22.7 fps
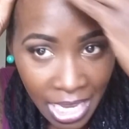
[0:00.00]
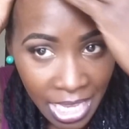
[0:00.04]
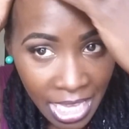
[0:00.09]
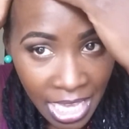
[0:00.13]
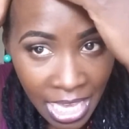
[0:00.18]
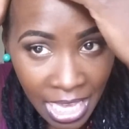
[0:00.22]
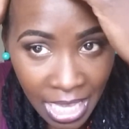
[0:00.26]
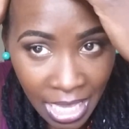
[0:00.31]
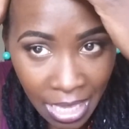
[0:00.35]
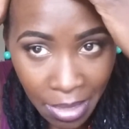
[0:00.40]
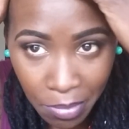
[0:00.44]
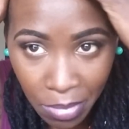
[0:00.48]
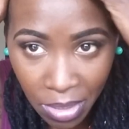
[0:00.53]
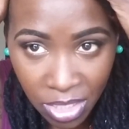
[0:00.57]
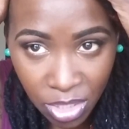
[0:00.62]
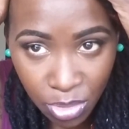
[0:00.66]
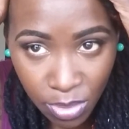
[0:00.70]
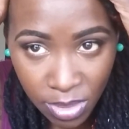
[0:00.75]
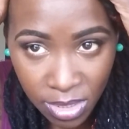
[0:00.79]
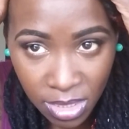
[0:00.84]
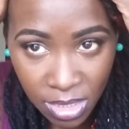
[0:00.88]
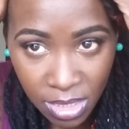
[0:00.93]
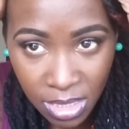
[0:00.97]
I can't get my
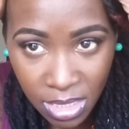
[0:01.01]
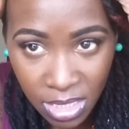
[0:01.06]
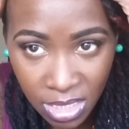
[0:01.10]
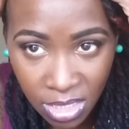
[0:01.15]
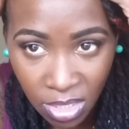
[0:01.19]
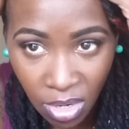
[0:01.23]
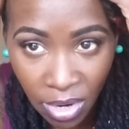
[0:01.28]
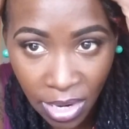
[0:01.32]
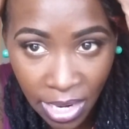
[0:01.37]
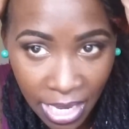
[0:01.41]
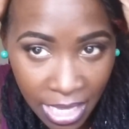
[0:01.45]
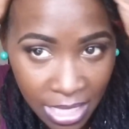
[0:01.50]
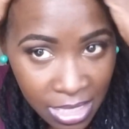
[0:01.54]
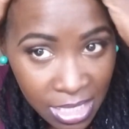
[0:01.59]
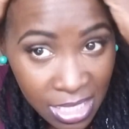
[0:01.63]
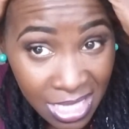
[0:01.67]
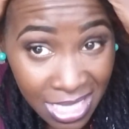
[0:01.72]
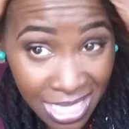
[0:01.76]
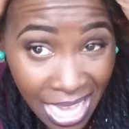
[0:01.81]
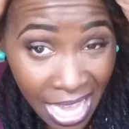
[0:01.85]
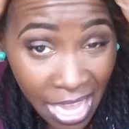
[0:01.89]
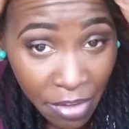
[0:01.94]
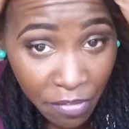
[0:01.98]
twist to start and
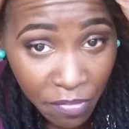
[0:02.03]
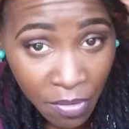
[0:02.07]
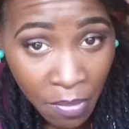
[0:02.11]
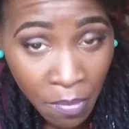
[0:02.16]
stay